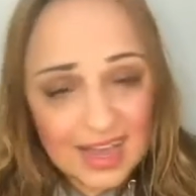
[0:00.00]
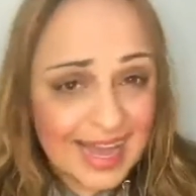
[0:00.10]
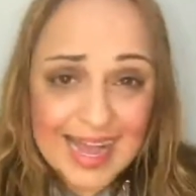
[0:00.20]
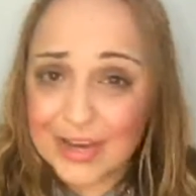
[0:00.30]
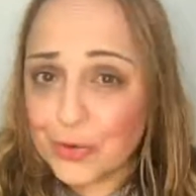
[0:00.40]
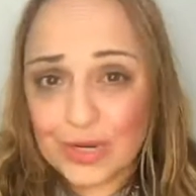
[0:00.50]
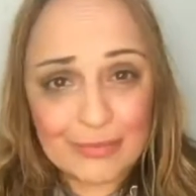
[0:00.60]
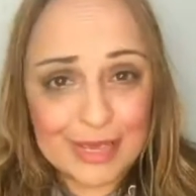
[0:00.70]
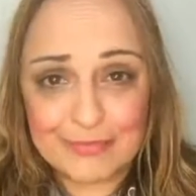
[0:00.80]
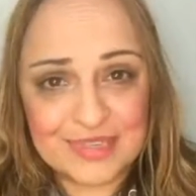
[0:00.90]
aren't all
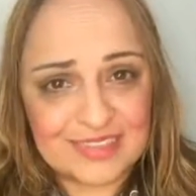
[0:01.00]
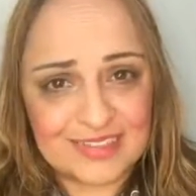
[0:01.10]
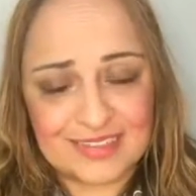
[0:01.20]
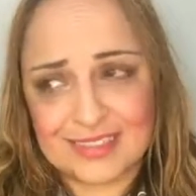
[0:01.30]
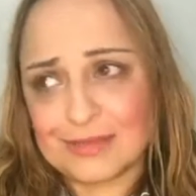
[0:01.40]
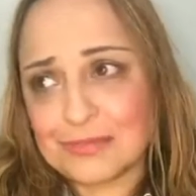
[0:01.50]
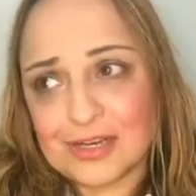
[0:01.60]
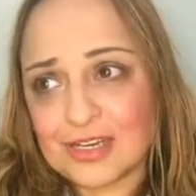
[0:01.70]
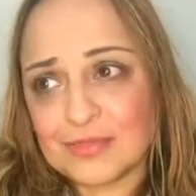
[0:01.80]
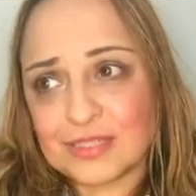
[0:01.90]
about business.
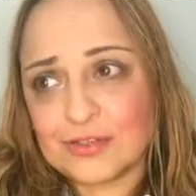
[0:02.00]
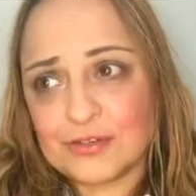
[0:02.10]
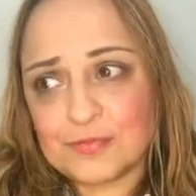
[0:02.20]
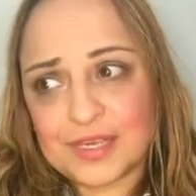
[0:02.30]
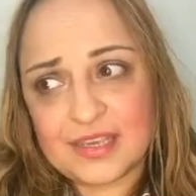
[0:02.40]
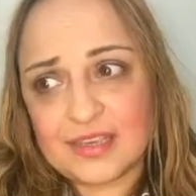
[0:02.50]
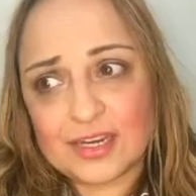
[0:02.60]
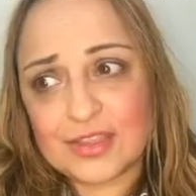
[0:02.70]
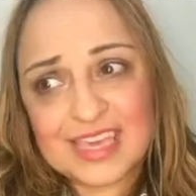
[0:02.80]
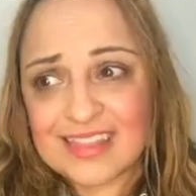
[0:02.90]
Sometimes it could be,
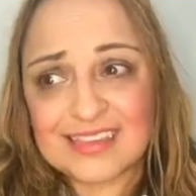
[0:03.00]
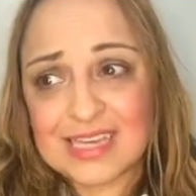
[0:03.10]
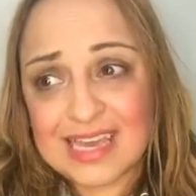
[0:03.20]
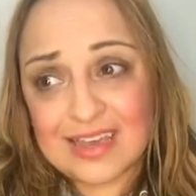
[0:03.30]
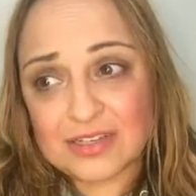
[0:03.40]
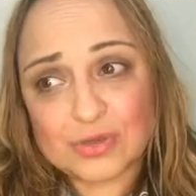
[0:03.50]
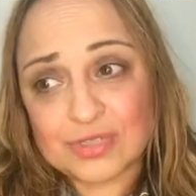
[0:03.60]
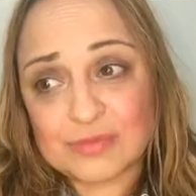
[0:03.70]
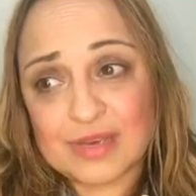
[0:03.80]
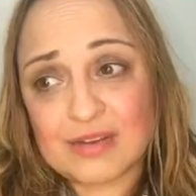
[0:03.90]
the other day I
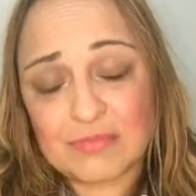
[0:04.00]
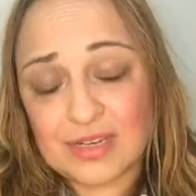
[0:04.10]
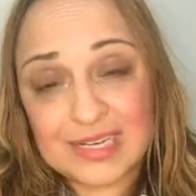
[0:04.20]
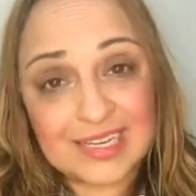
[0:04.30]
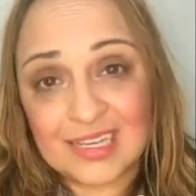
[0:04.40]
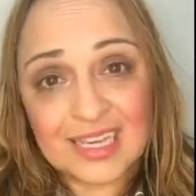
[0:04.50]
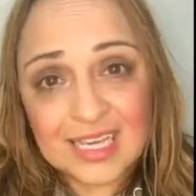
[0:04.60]
talked about my